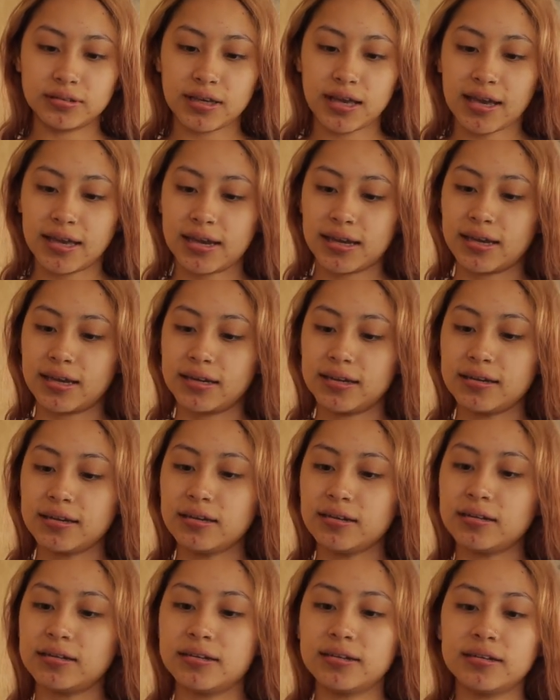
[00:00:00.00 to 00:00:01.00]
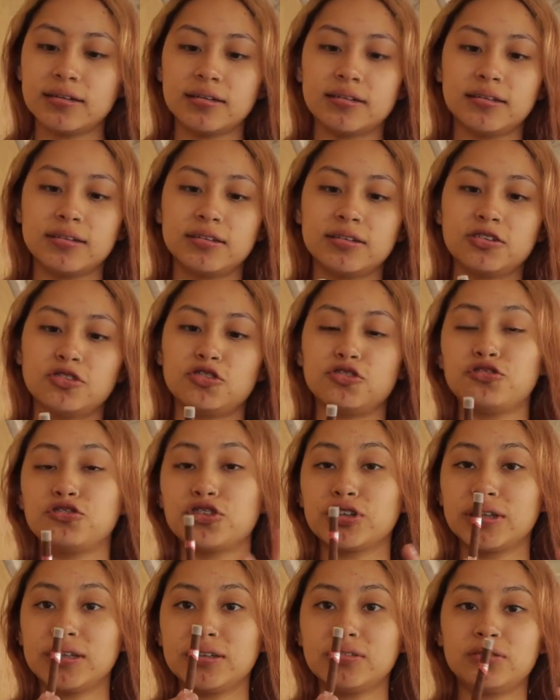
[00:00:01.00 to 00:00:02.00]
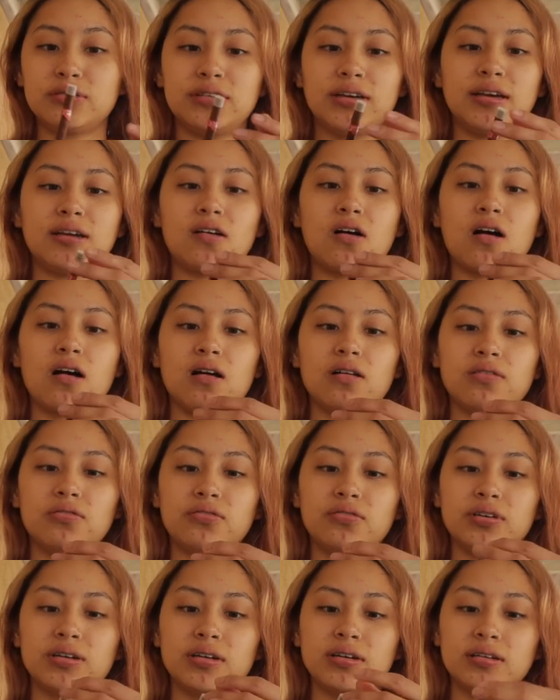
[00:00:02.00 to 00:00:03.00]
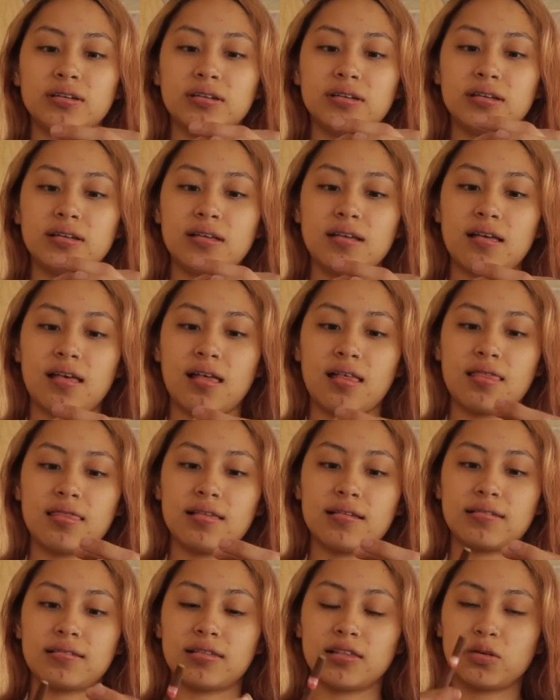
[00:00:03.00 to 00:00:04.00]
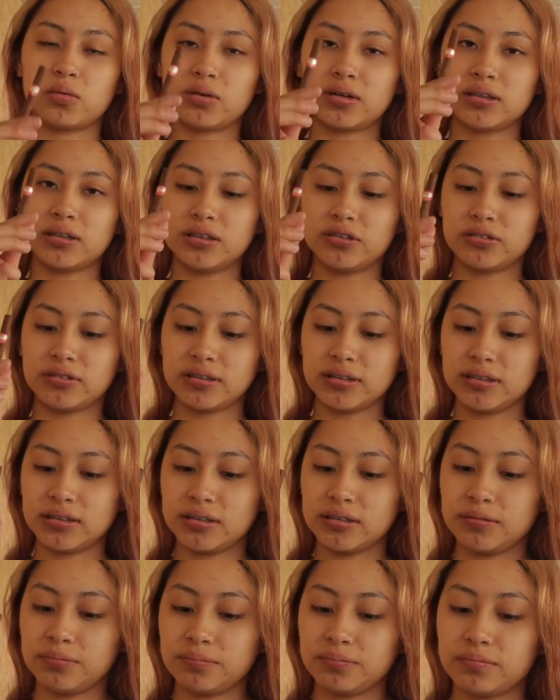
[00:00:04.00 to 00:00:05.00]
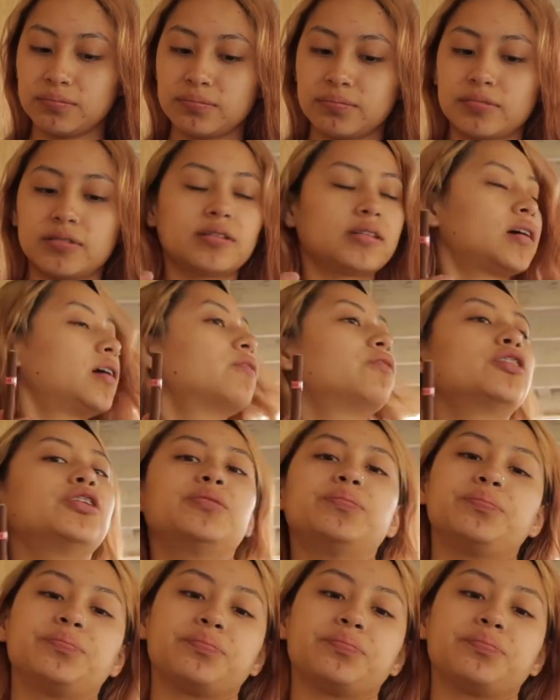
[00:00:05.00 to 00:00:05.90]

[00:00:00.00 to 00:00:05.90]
And don't forget to take off this little clear thingy cover.